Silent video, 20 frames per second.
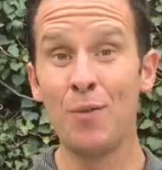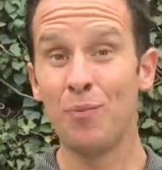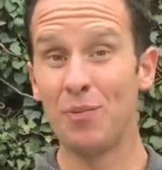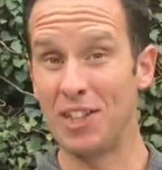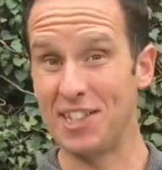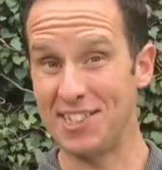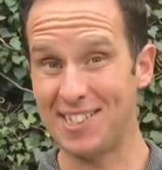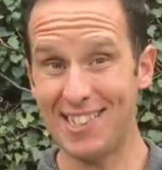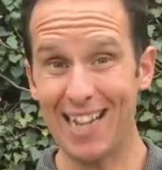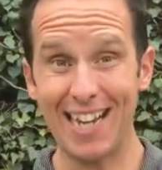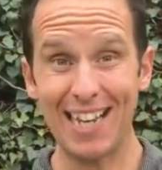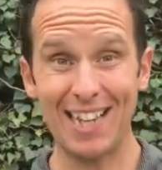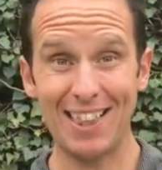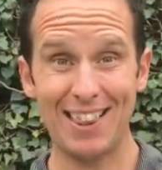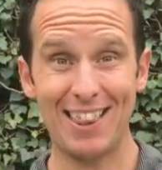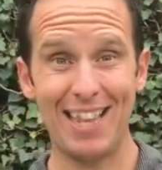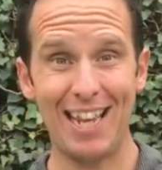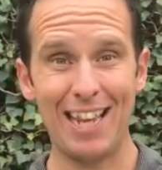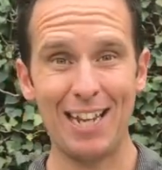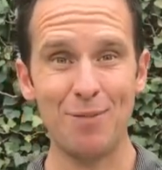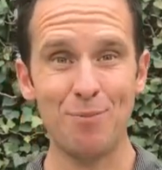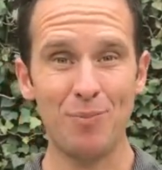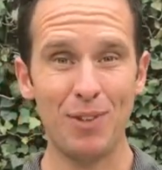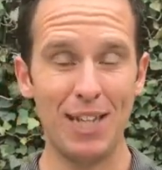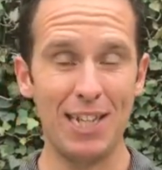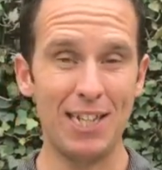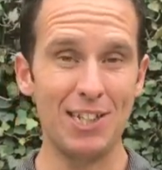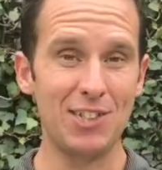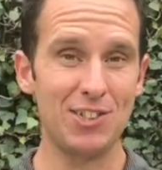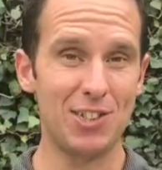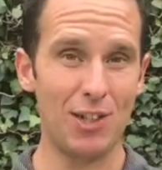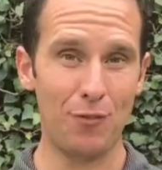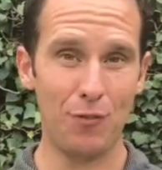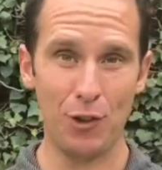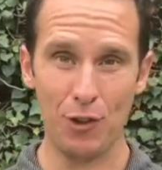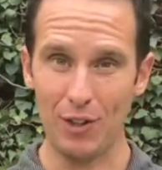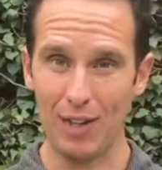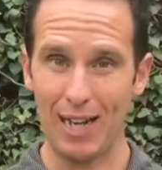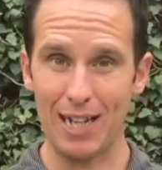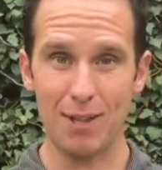The second thing is, if
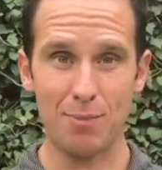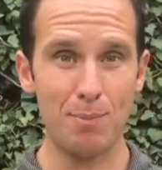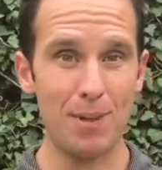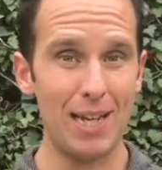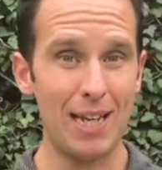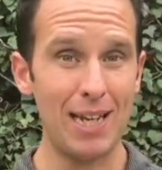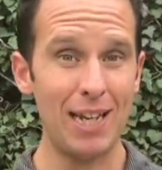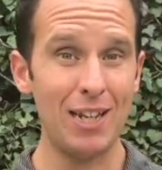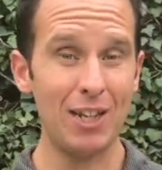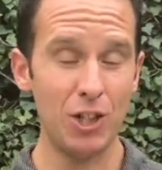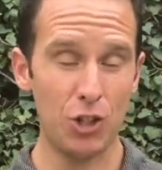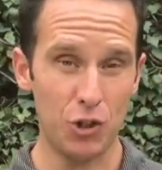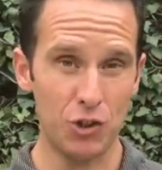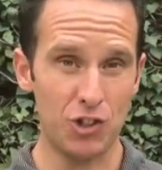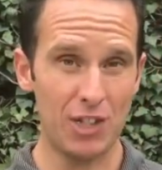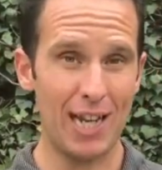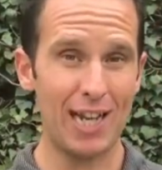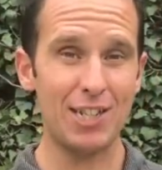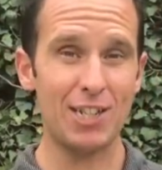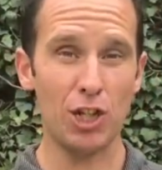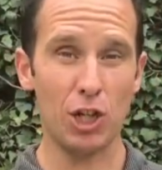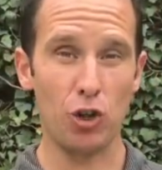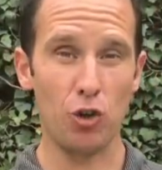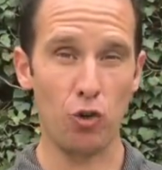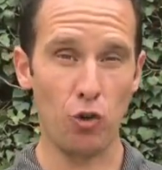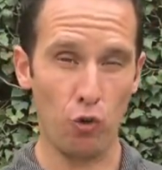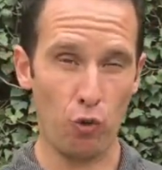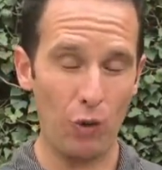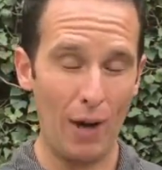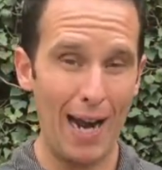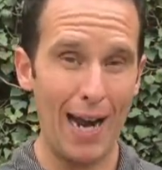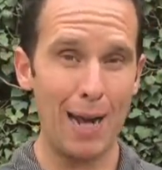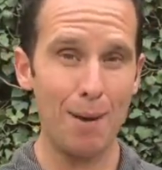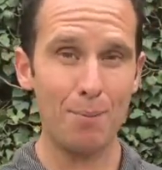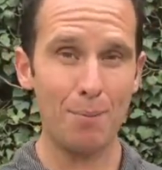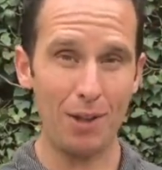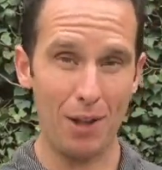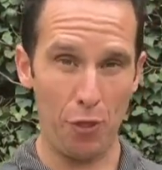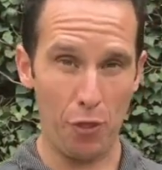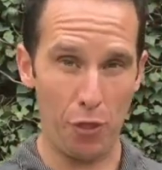you're like me, you tend to
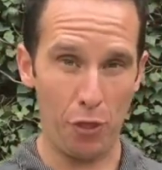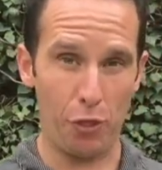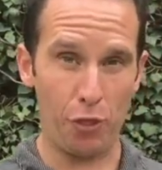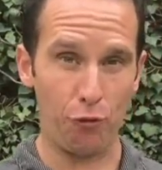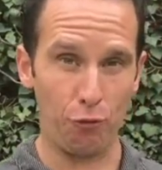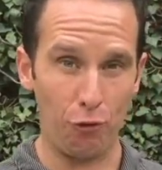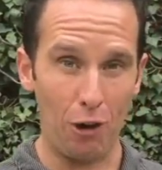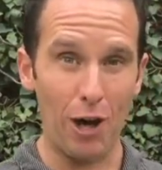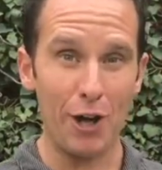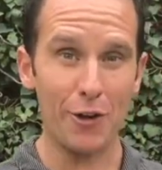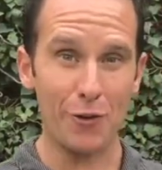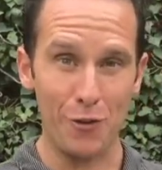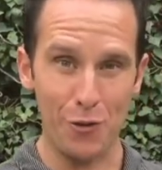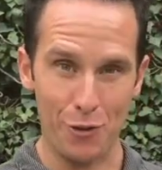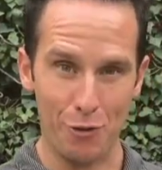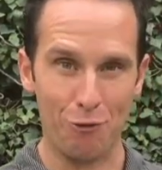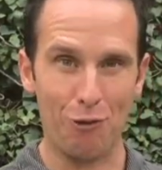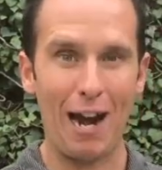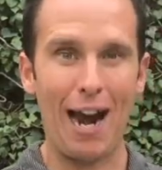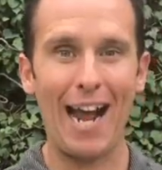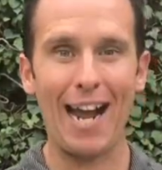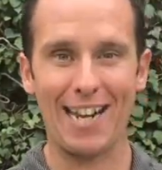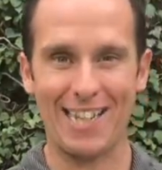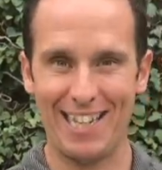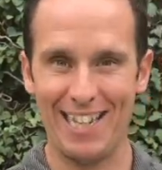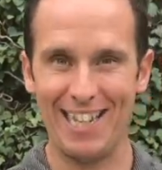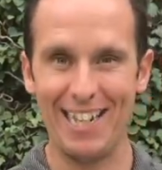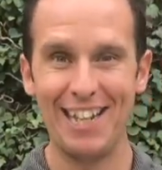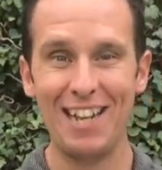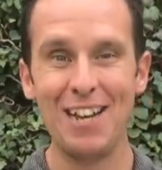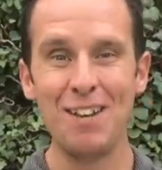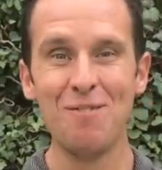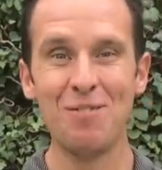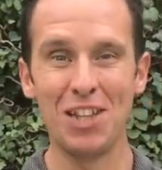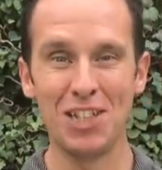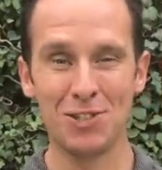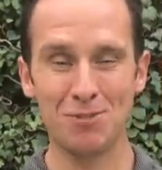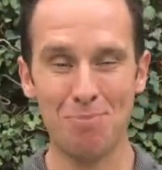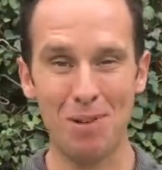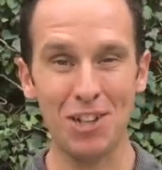grab and throttle the racket,
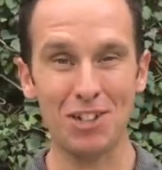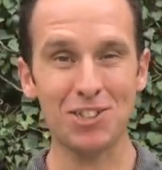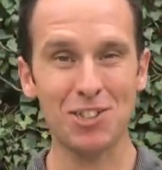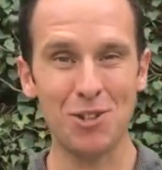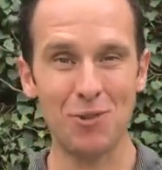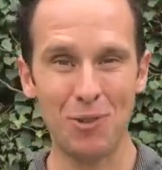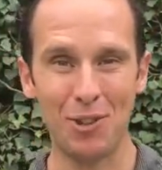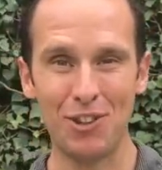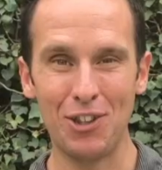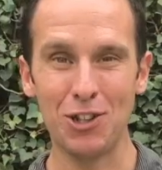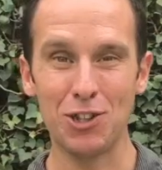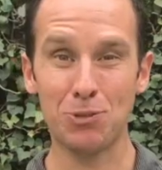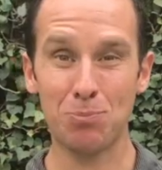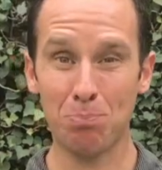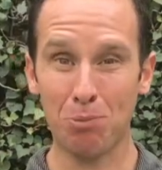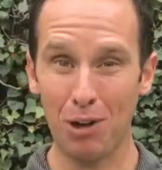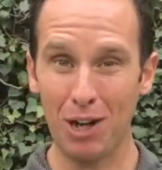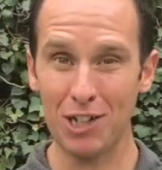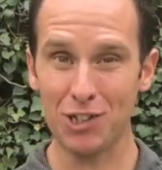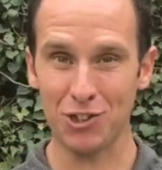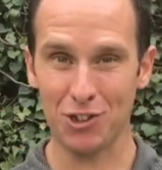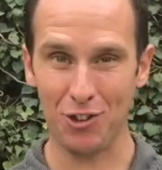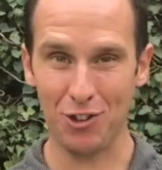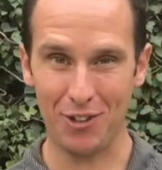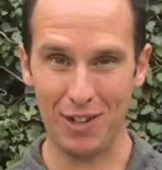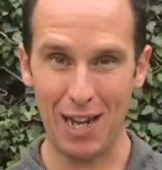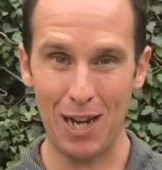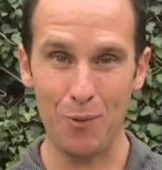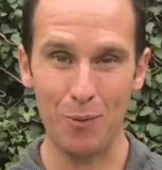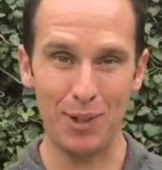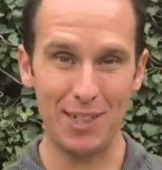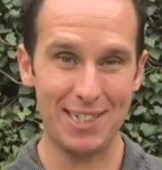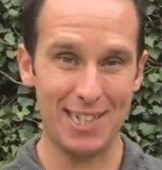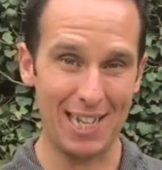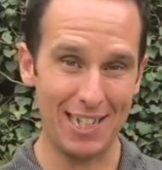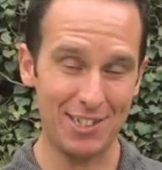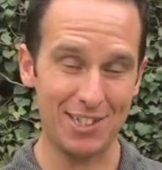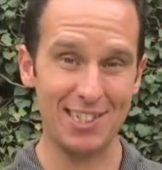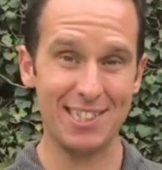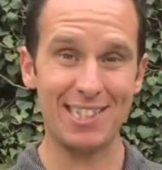especially when there's pressure, okay? We
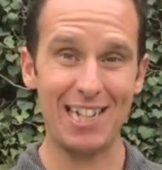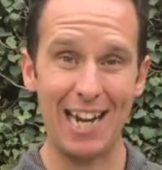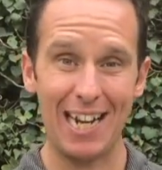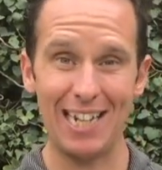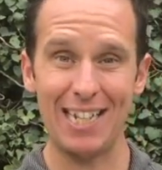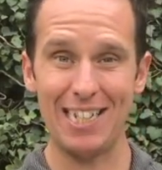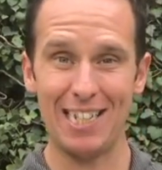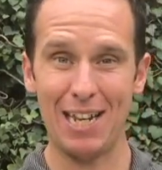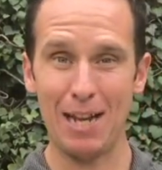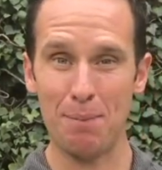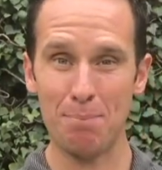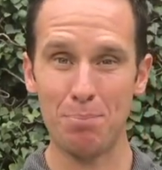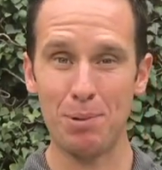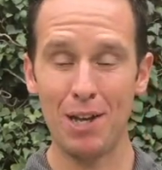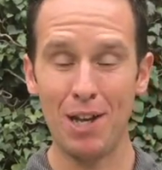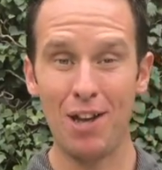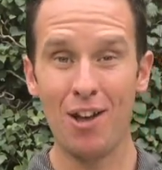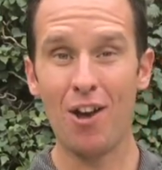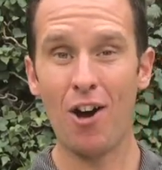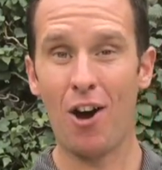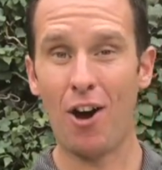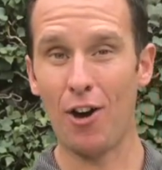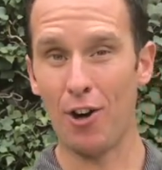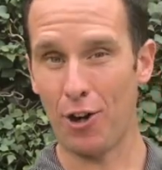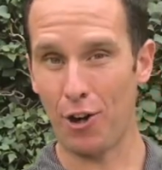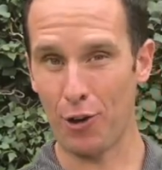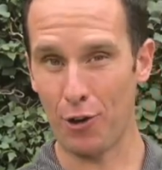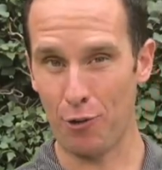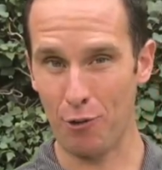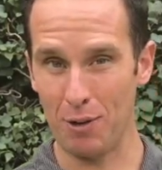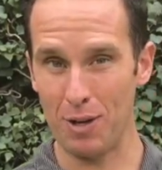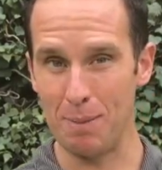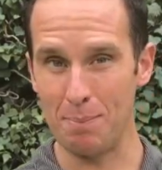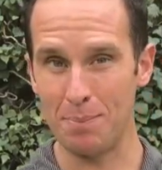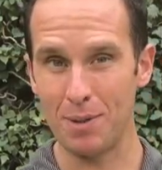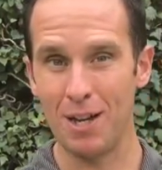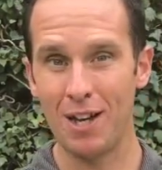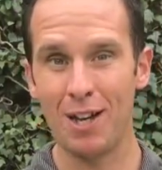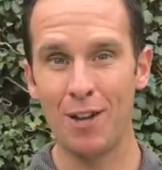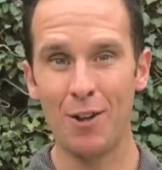tend to tighten up on our
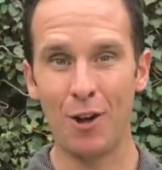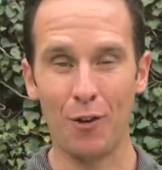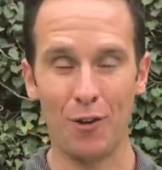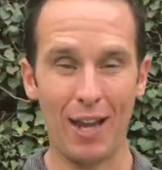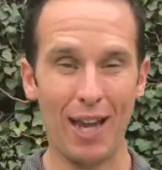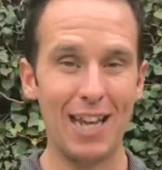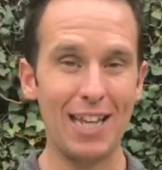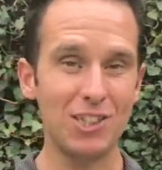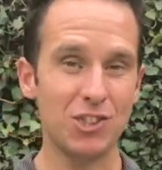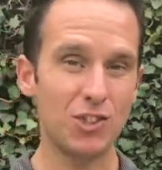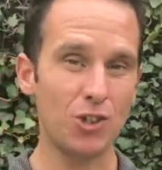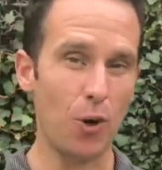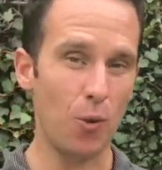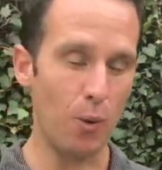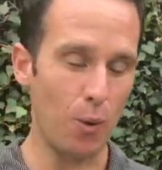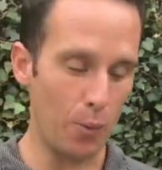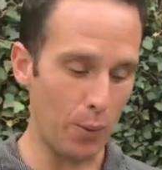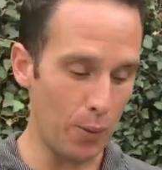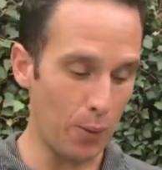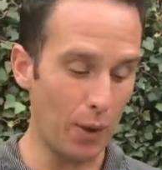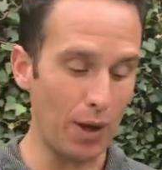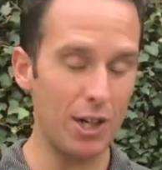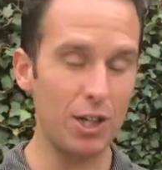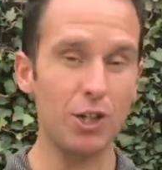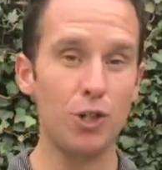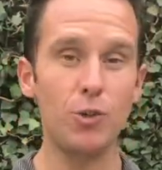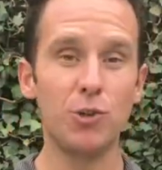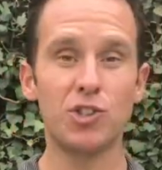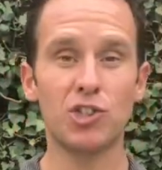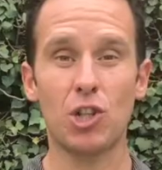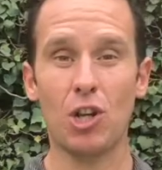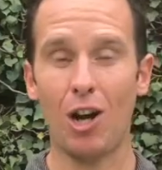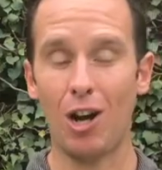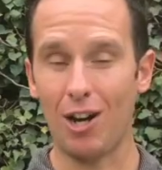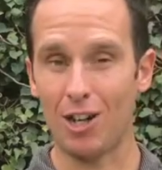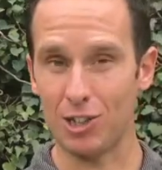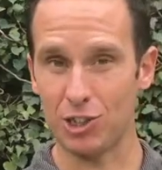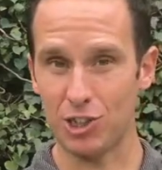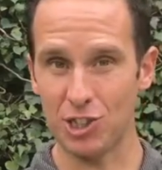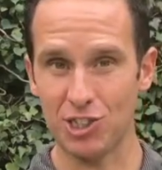grip, okay? And so what we want to do is
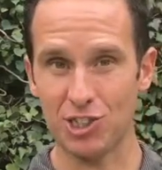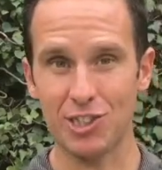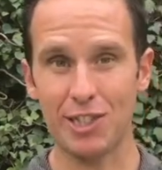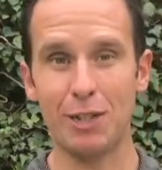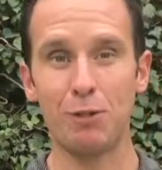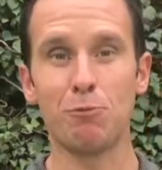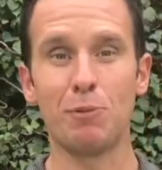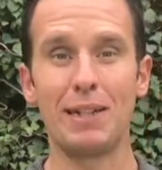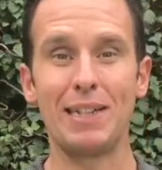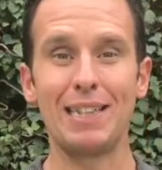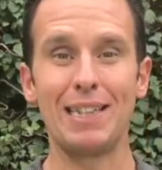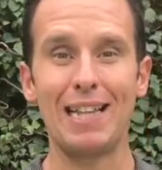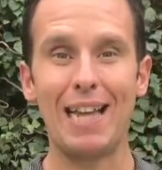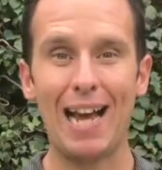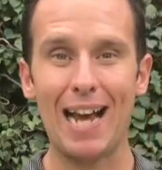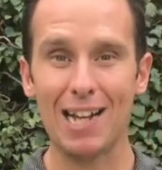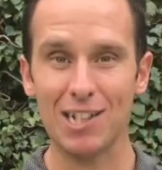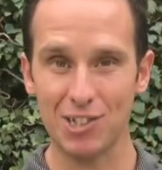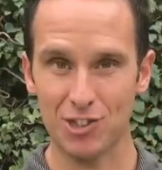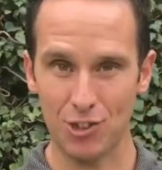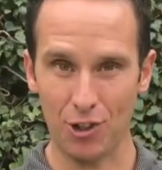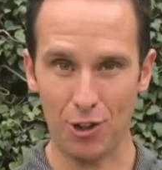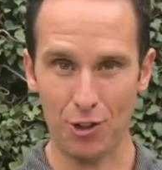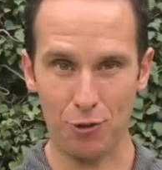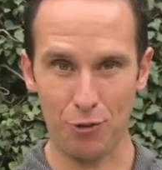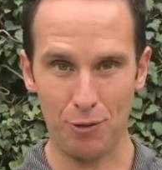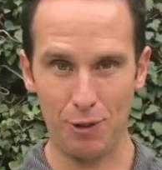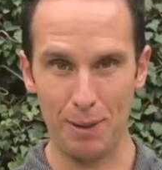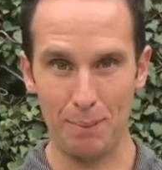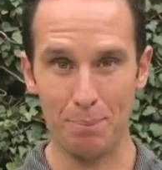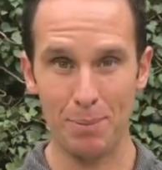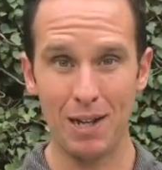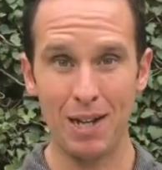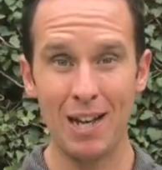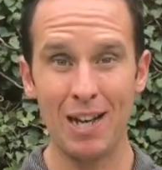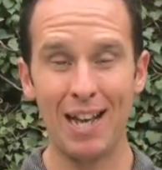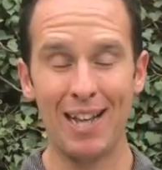consciously relax our grip.